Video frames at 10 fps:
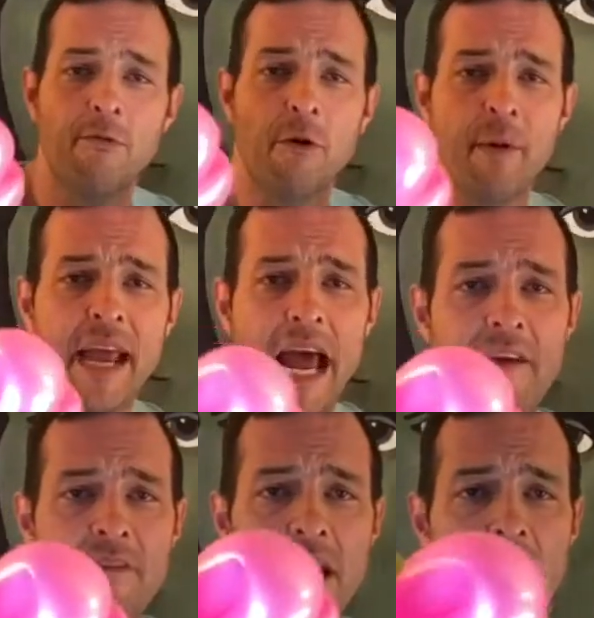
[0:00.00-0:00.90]
where we
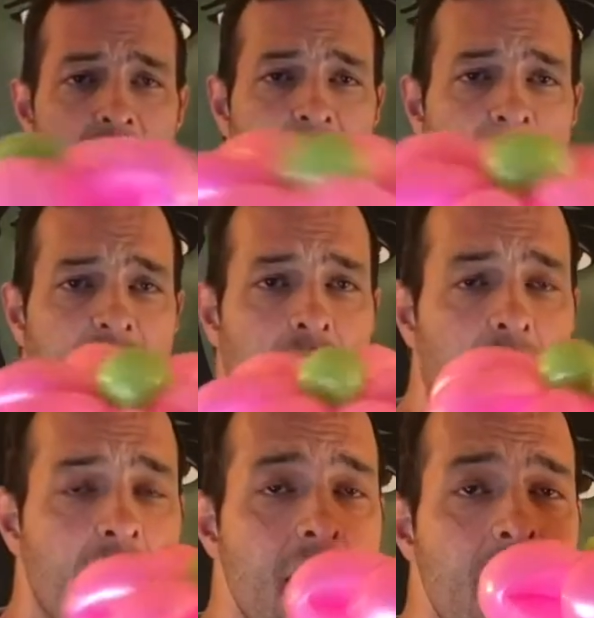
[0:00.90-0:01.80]
have the lovely
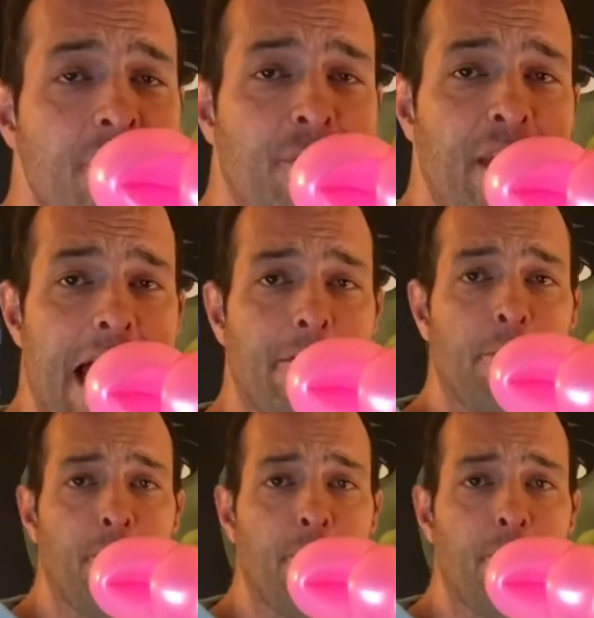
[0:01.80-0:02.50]
little flower